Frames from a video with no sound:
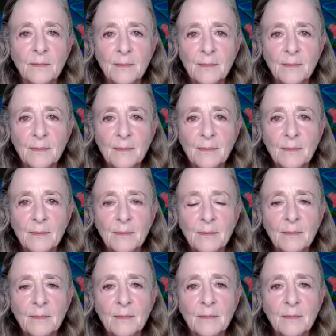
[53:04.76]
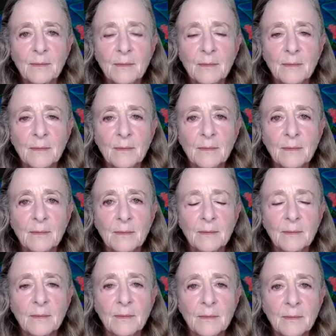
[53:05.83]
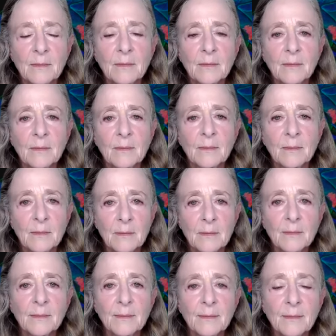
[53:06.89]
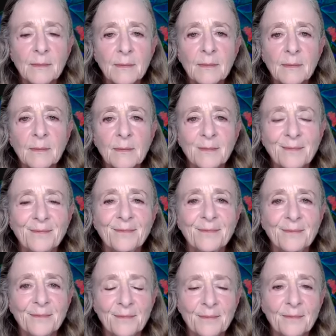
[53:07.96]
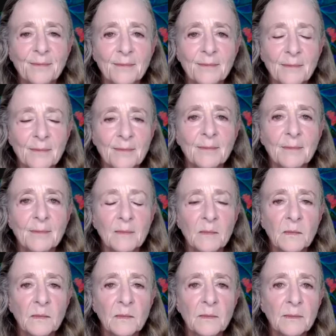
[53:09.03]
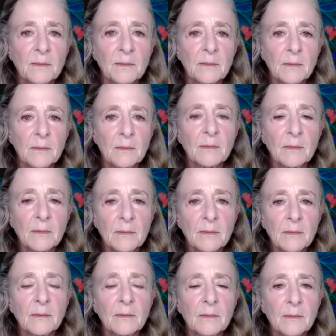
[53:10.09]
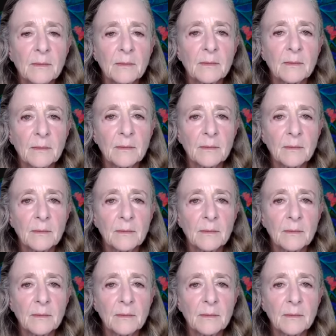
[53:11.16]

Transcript: The person shown says nothing.